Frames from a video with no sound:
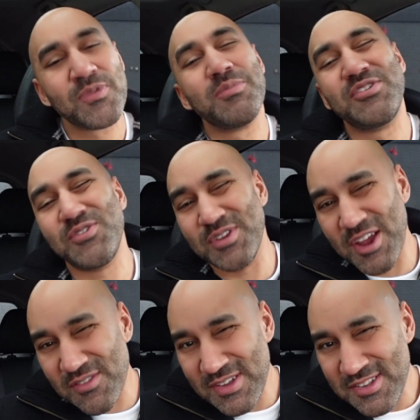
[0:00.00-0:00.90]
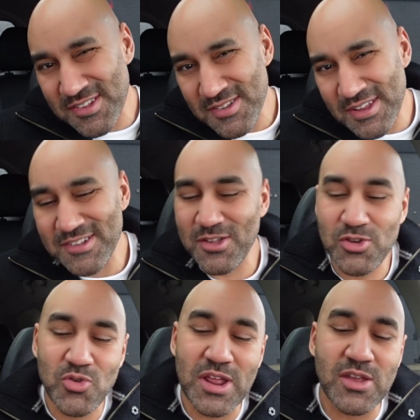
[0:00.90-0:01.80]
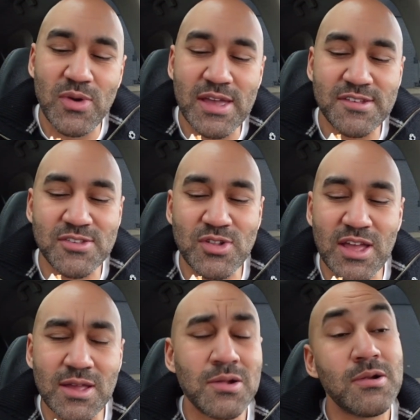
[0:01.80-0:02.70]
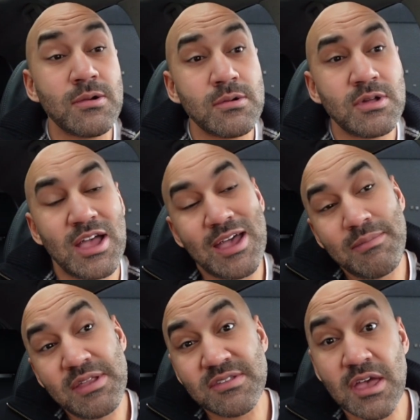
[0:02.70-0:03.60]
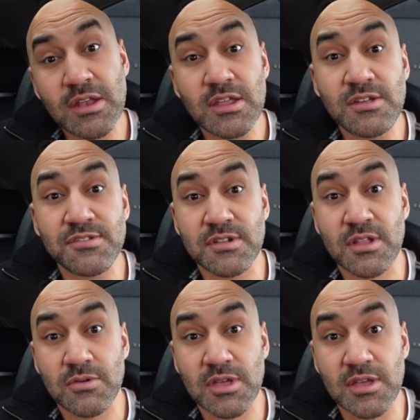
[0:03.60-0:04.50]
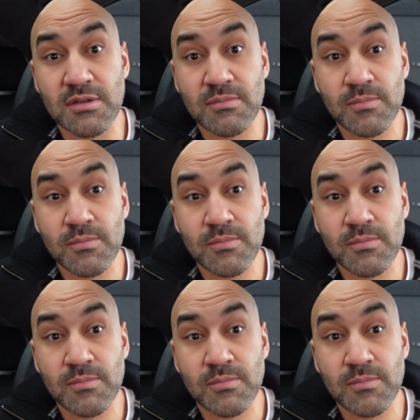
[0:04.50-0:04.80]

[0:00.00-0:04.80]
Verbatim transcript: But you're nervous, so you do it anyways, and you're like, I mean, it's kind of decent, low key.